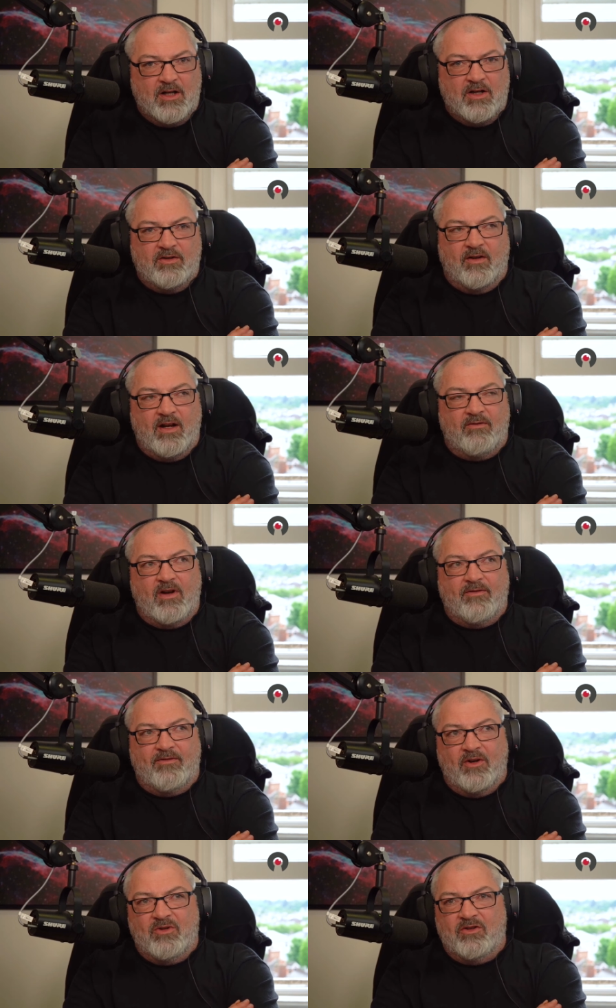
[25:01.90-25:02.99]
So their
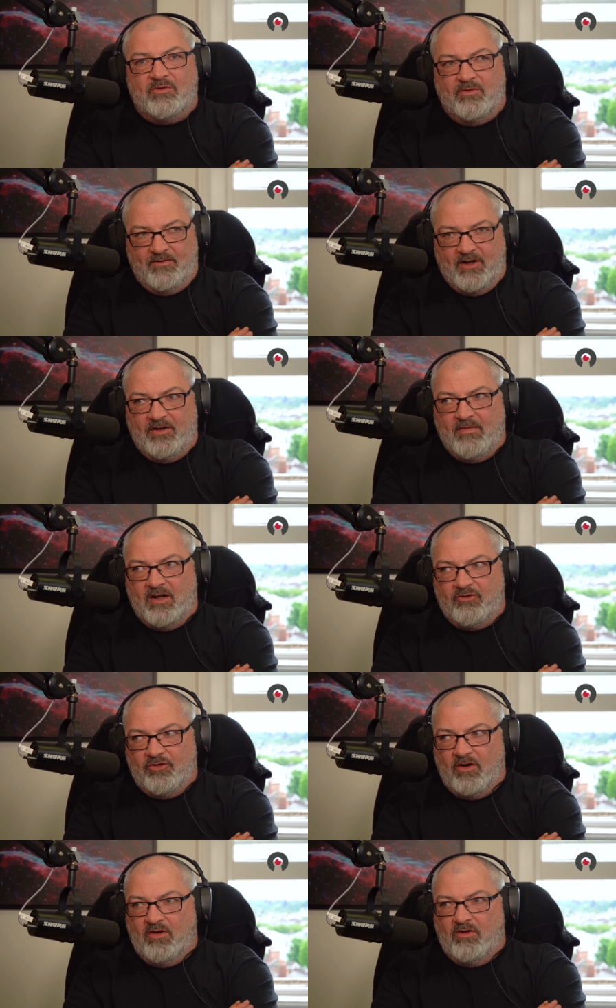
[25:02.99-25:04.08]
focus was very
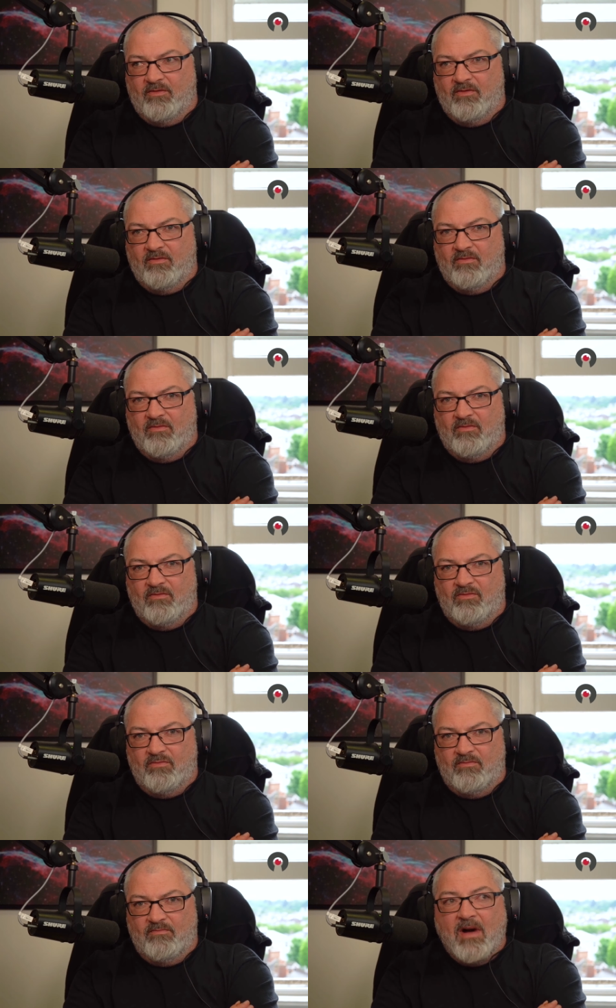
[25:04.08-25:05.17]
much on
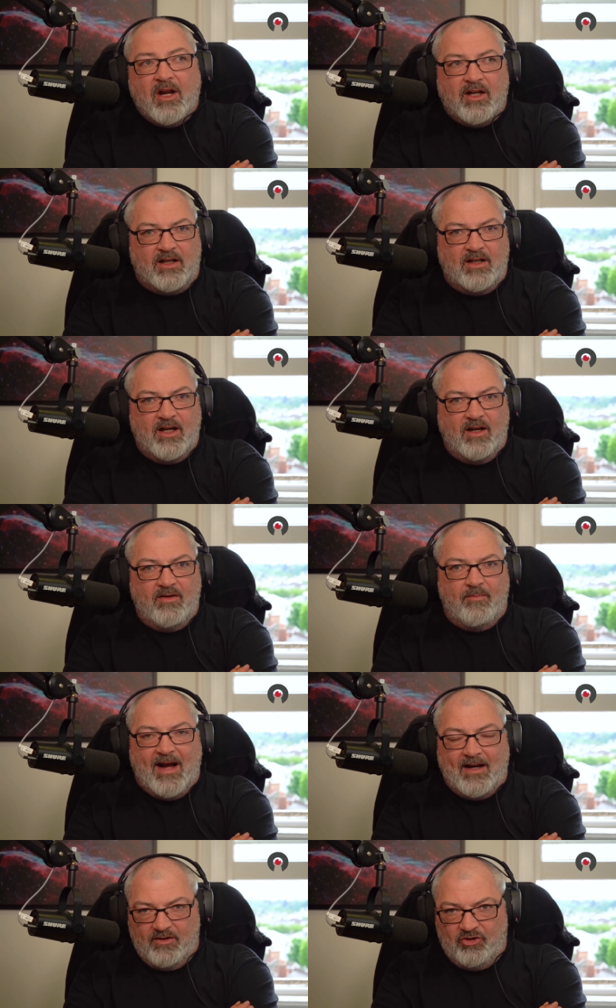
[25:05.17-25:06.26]
money and the
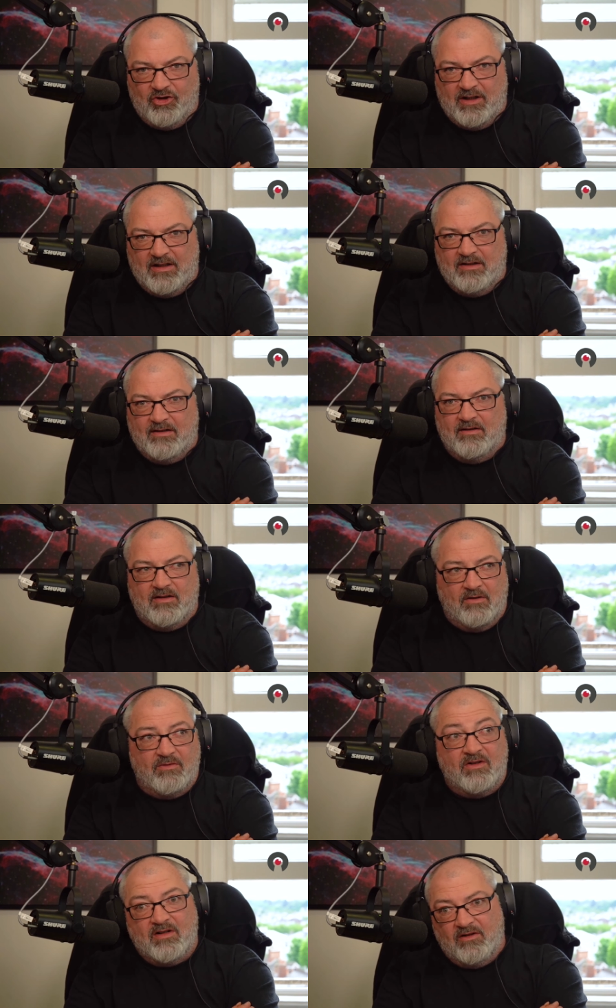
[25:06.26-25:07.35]
balance sheets and so
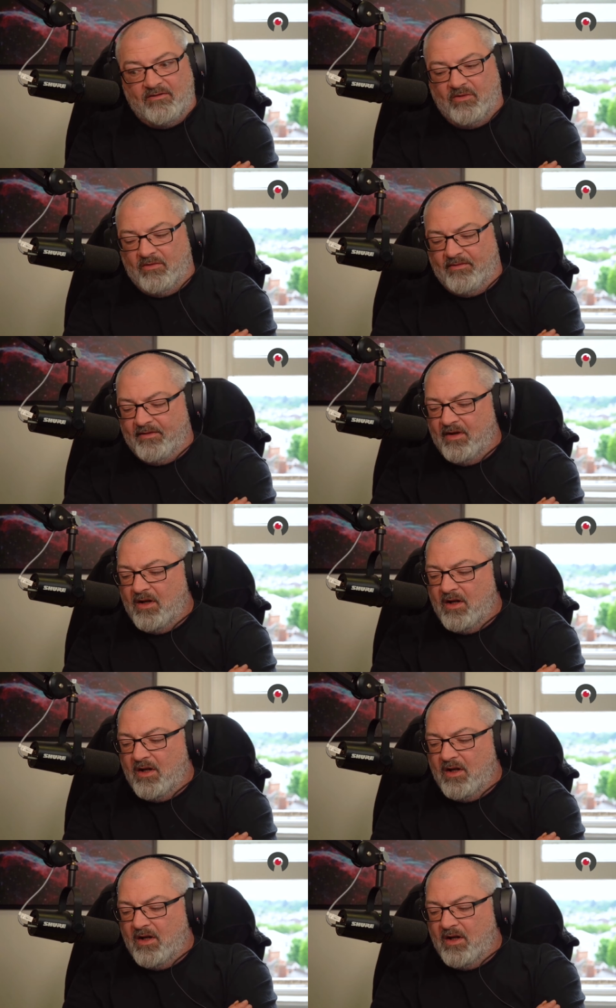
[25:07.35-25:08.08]
on and so forth.